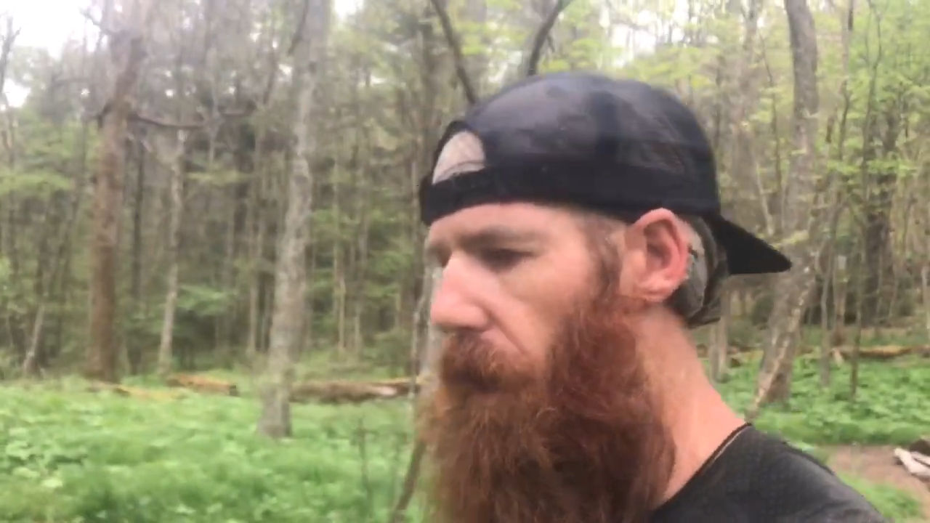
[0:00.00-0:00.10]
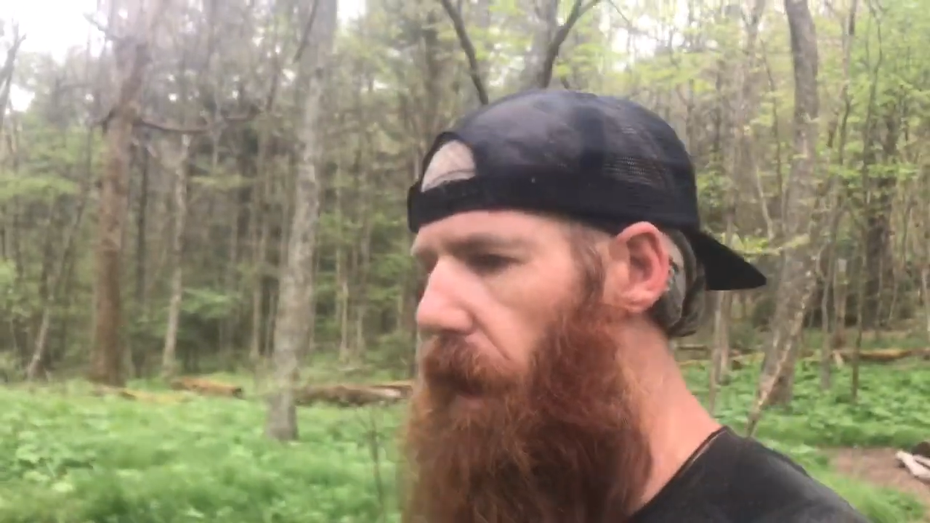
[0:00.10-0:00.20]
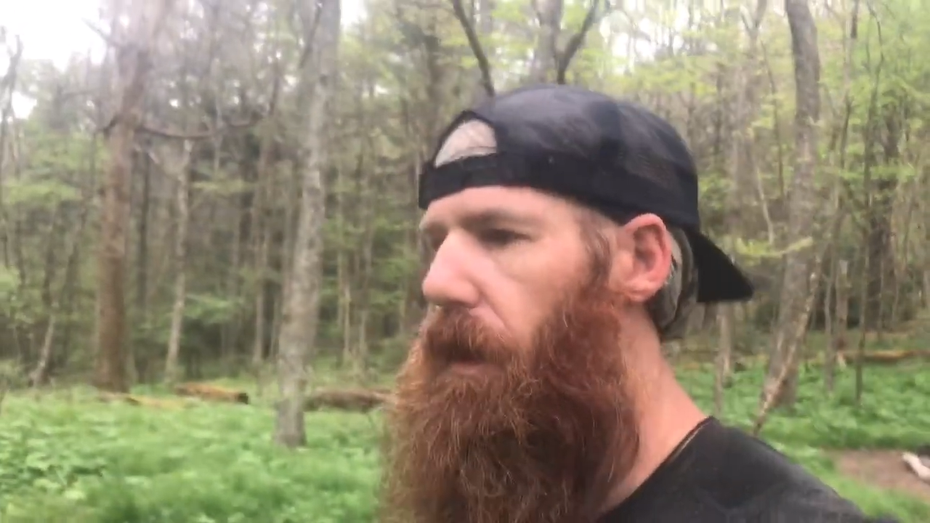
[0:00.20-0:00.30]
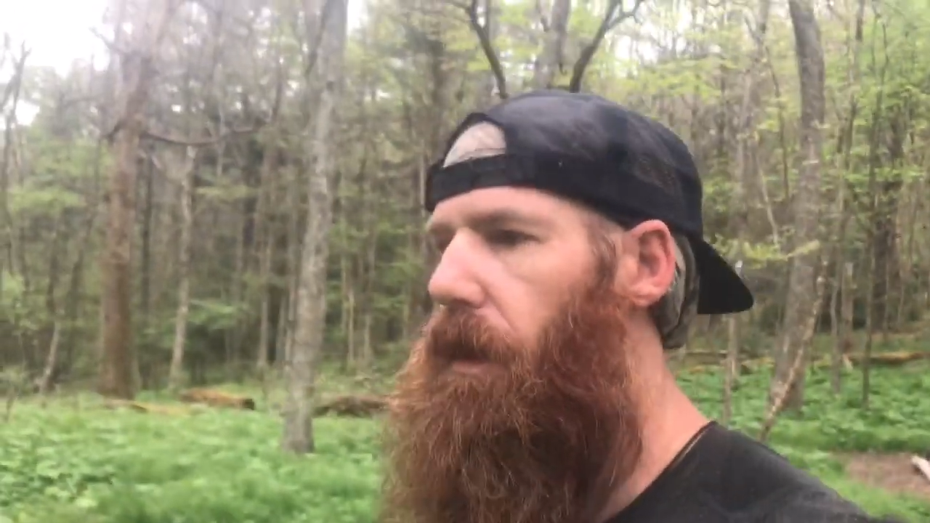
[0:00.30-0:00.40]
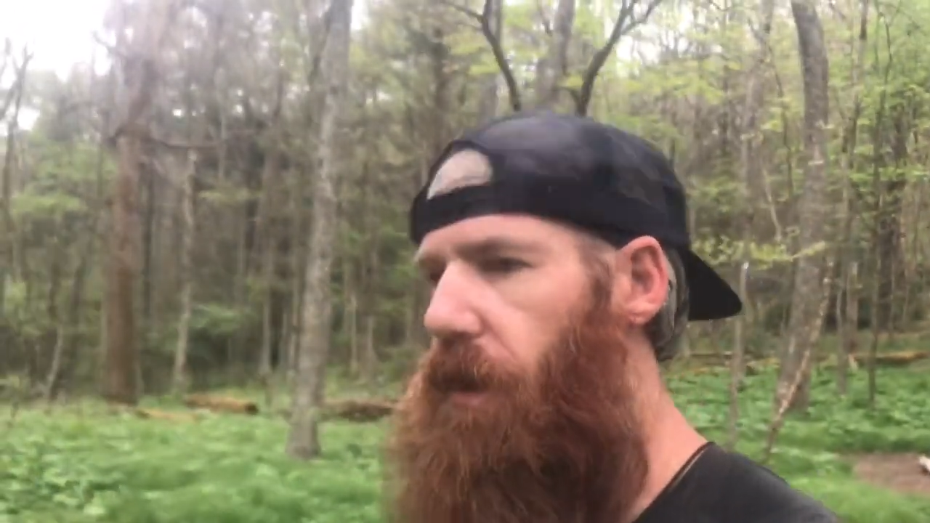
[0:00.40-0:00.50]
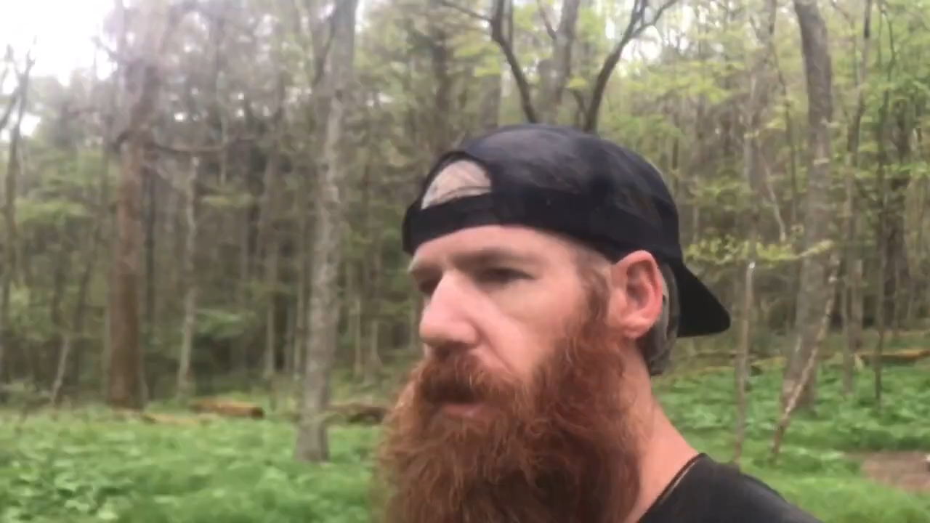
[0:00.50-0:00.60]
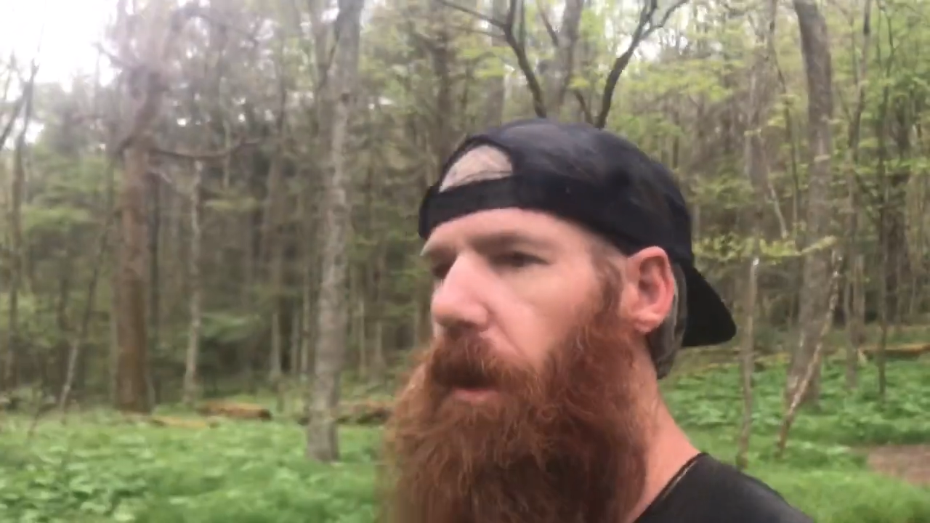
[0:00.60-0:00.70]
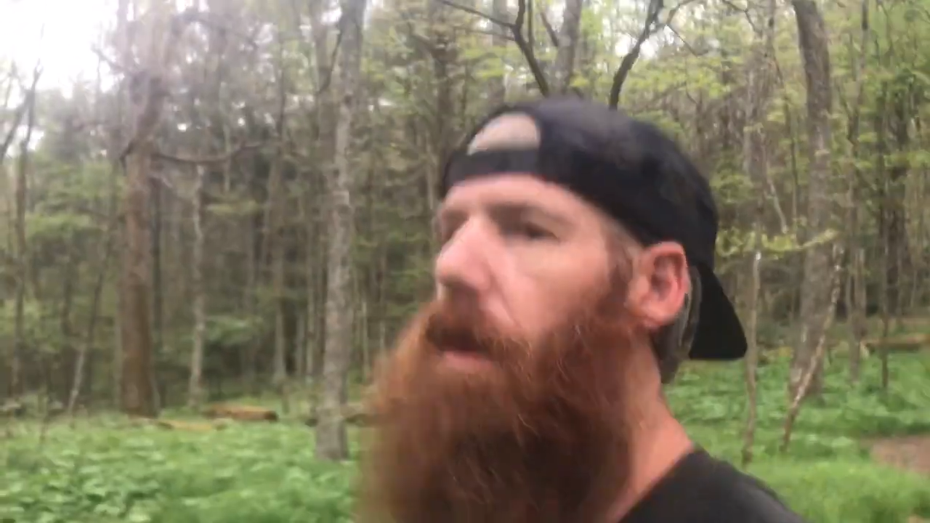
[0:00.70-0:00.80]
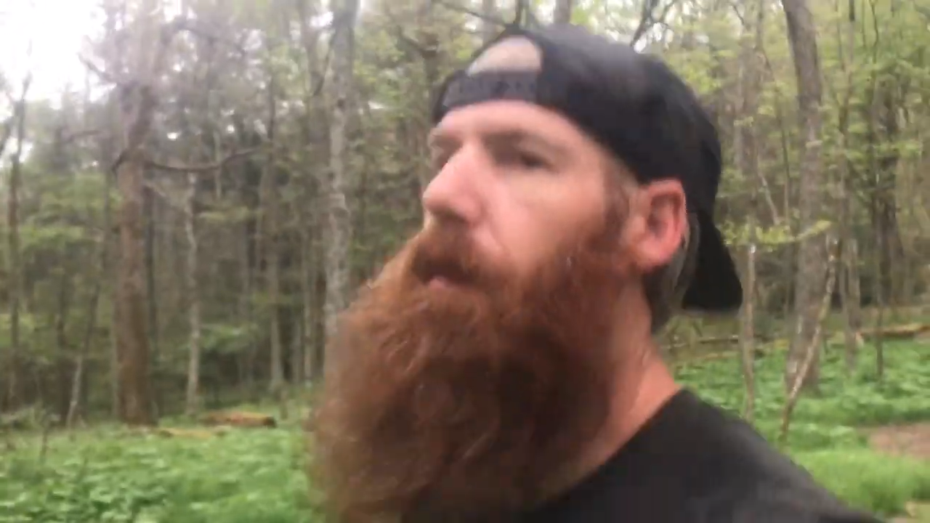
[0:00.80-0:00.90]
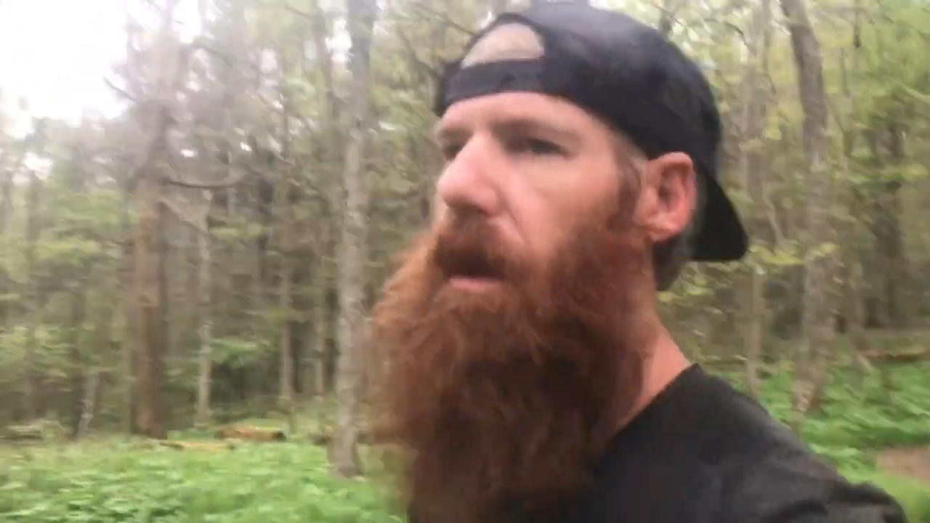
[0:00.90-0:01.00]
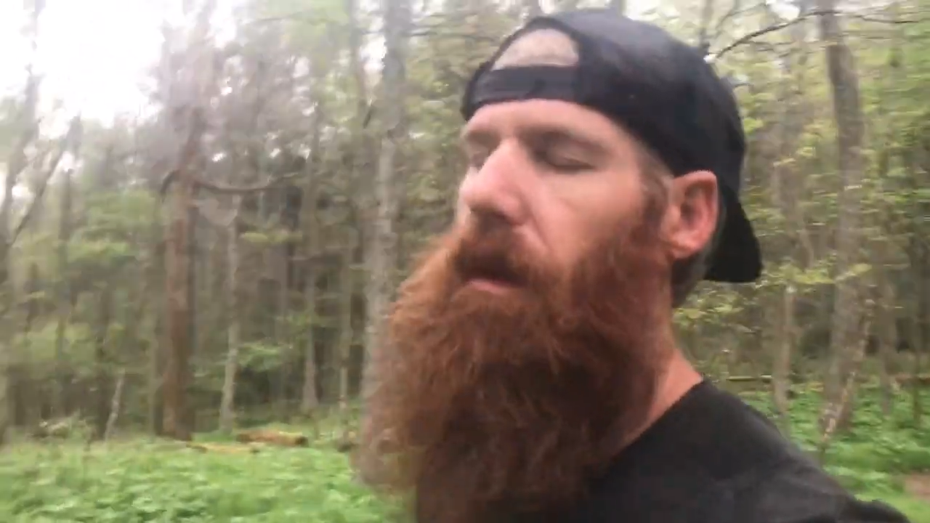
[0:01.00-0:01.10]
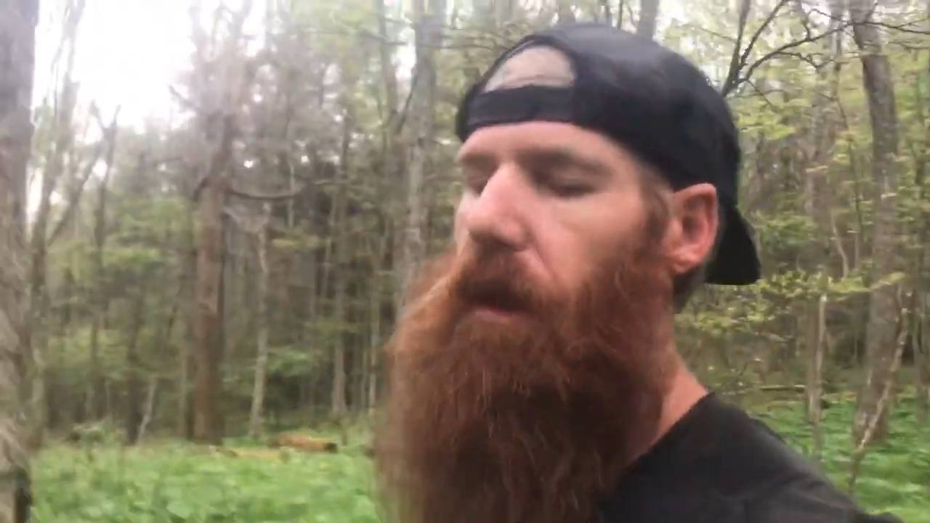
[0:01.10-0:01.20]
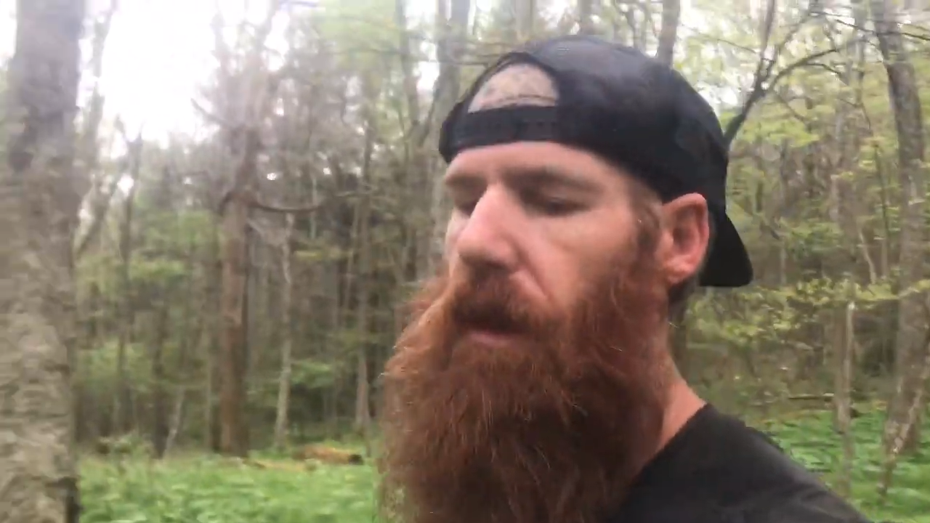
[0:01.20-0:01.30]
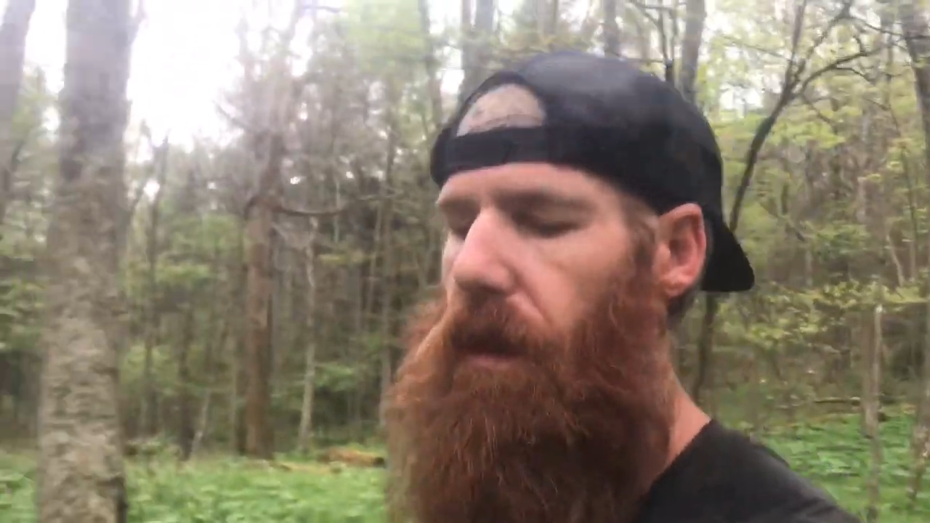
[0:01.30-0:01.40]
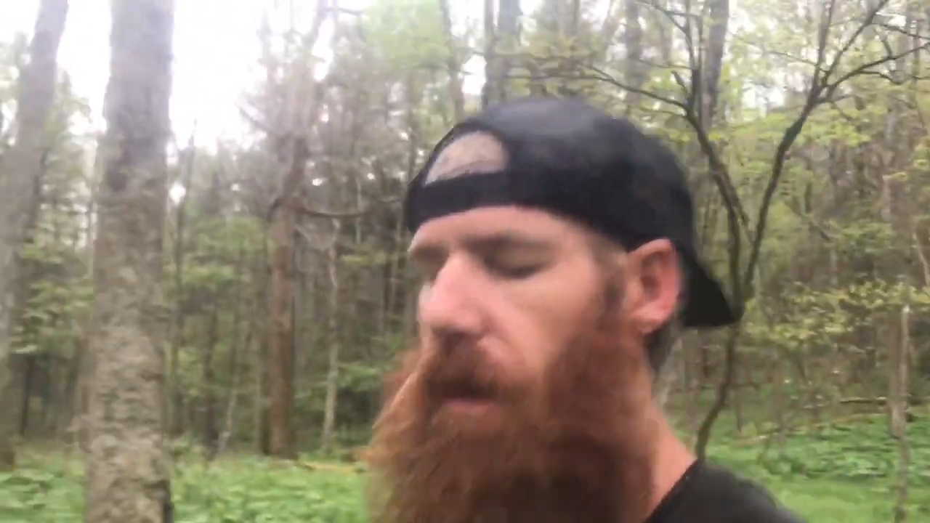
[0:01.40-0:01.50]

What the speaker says: I need to shit immediately.